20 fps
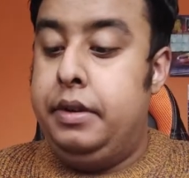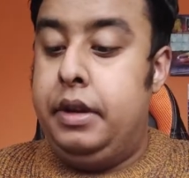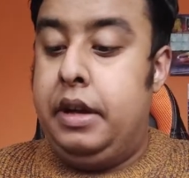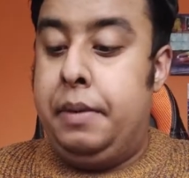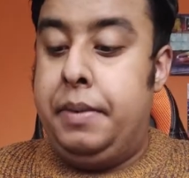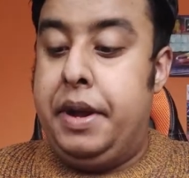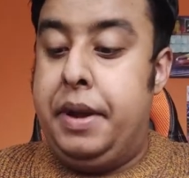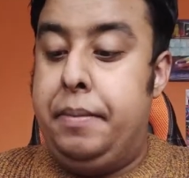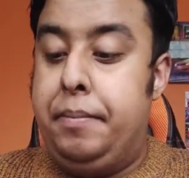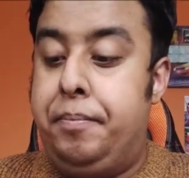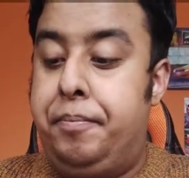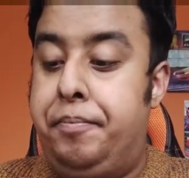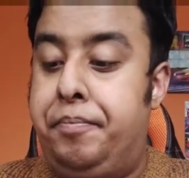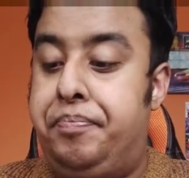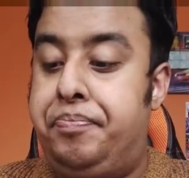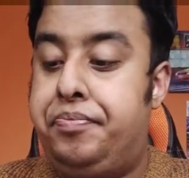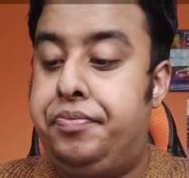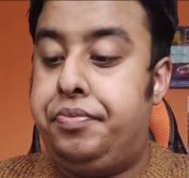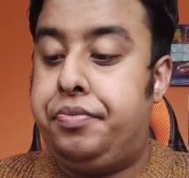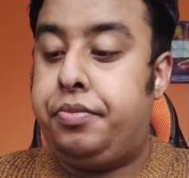I mean,
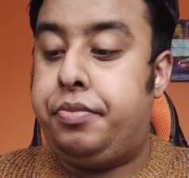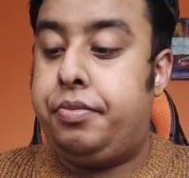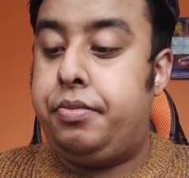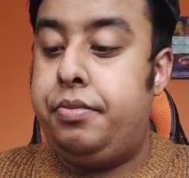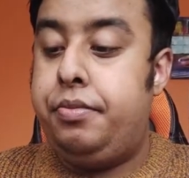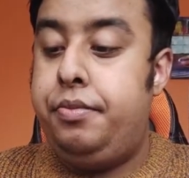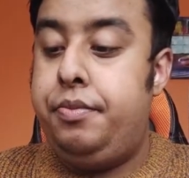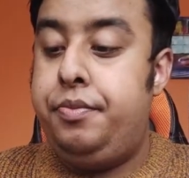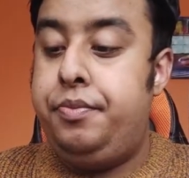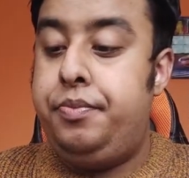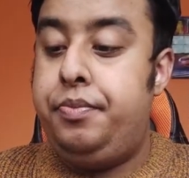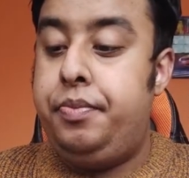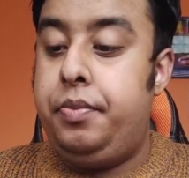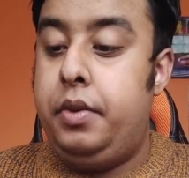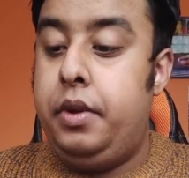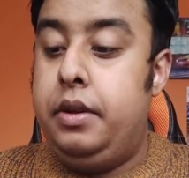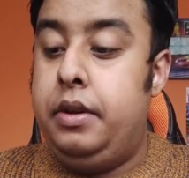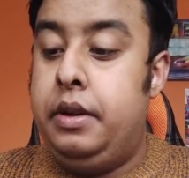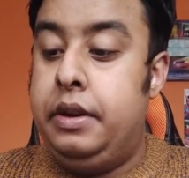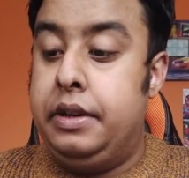
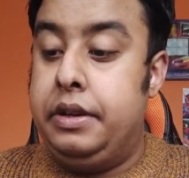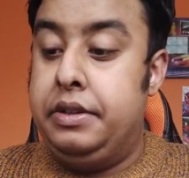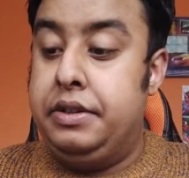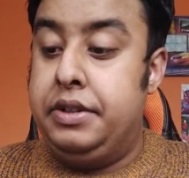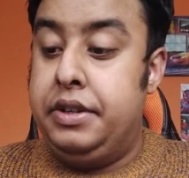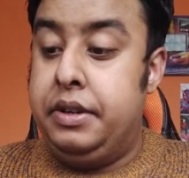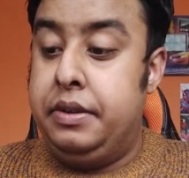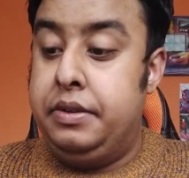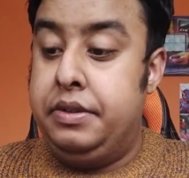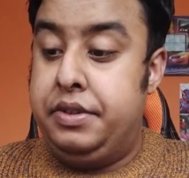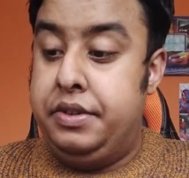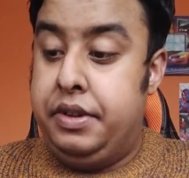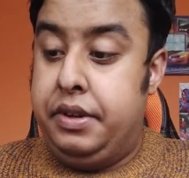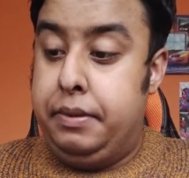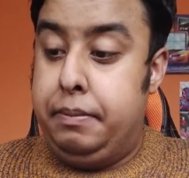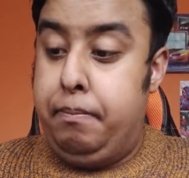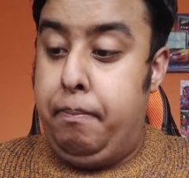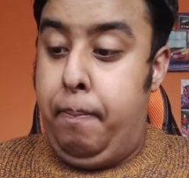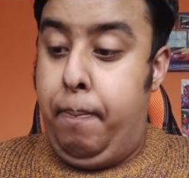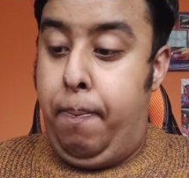you can tell it's
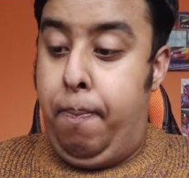not,